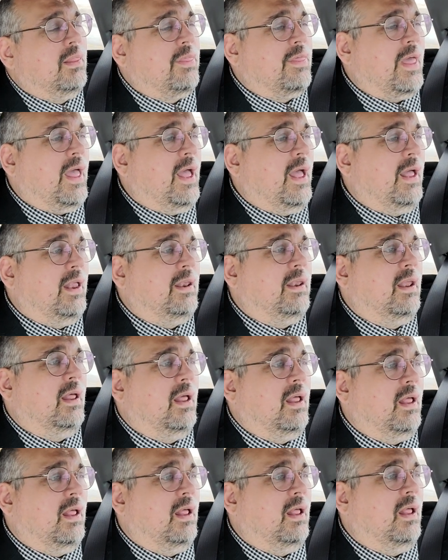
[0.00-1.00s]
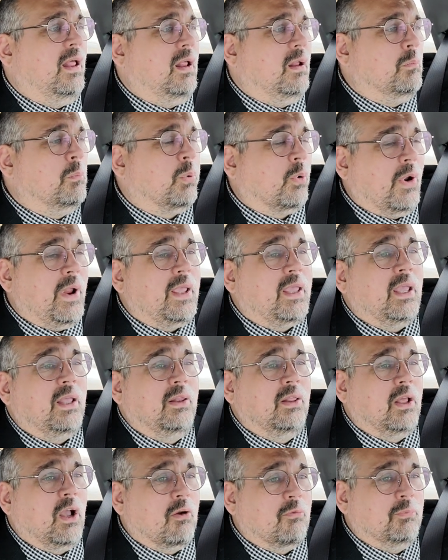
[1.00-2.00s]
then breaking
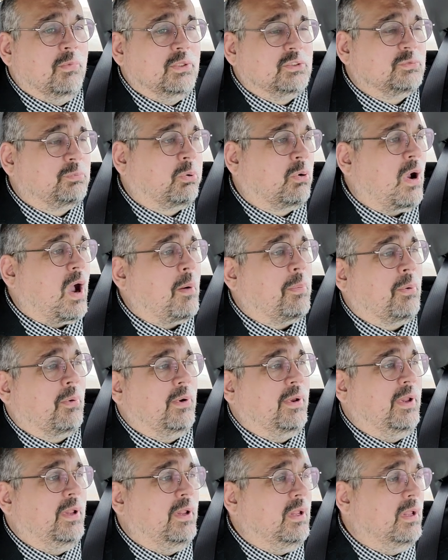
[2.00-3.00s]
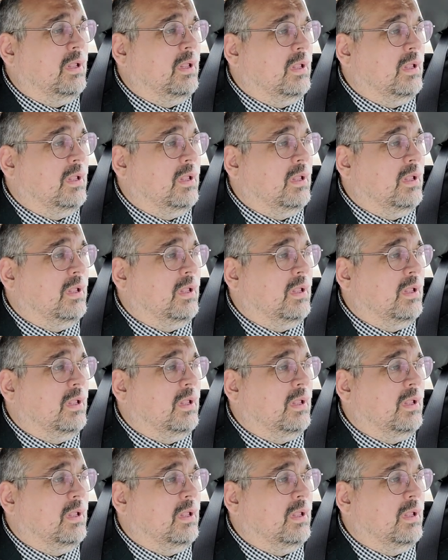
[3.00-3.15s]
the government's property